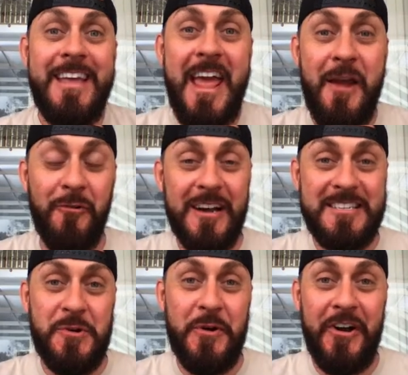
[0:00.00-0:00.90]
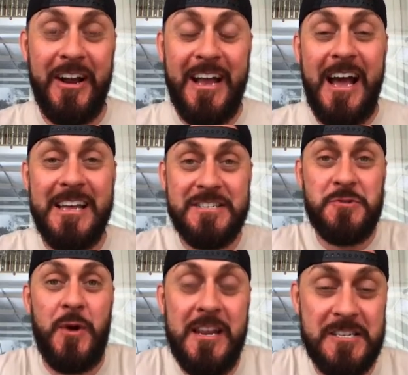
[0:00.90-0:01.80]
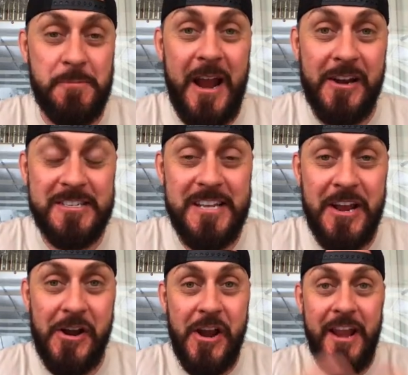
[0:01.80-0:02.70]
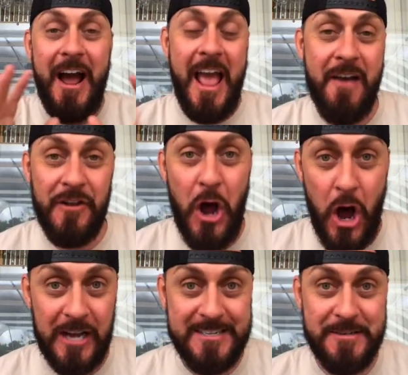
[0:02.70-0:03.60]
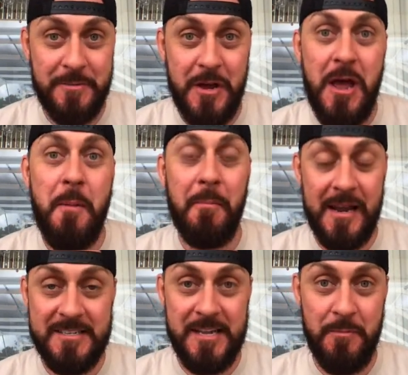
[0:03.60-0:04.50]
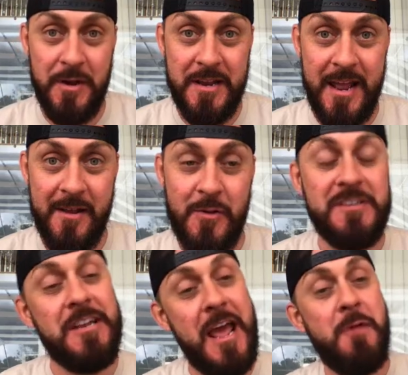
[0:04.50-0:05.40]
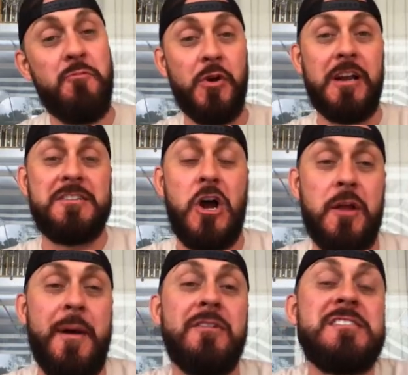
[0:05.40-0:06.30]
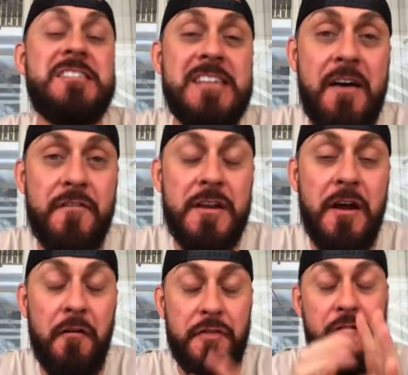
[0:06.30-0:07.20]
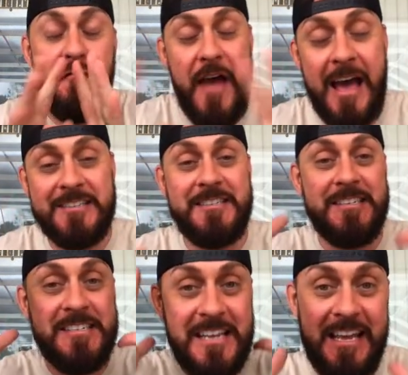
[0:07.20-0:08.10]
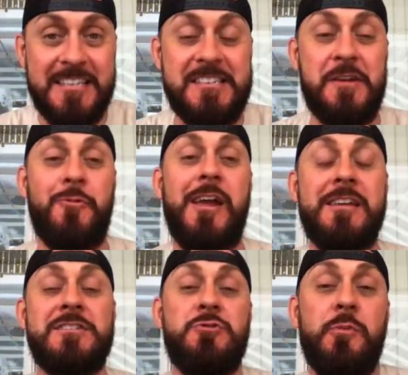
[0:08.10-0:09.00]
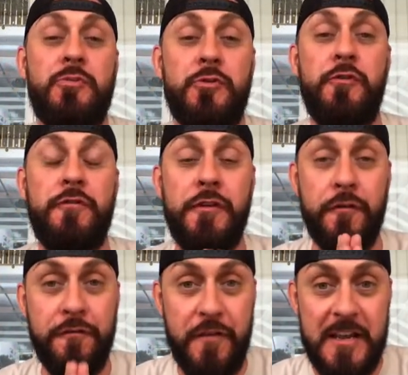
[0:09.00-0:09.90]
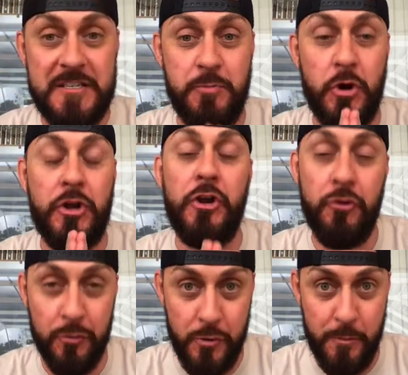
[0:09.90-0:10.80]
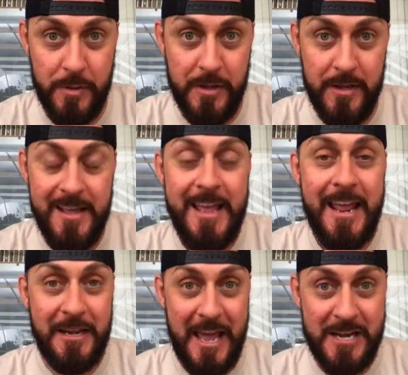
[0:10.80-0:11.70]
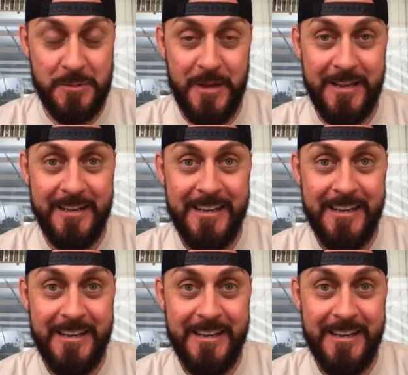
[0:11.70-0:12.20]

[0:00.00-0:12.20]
Hey, what's going on, guys? Dwayne Spires here, and I have an awesome Mindset Monday. Today, we're going to talk about 7 of the fastest instant ways to improve your Facebook group engagement.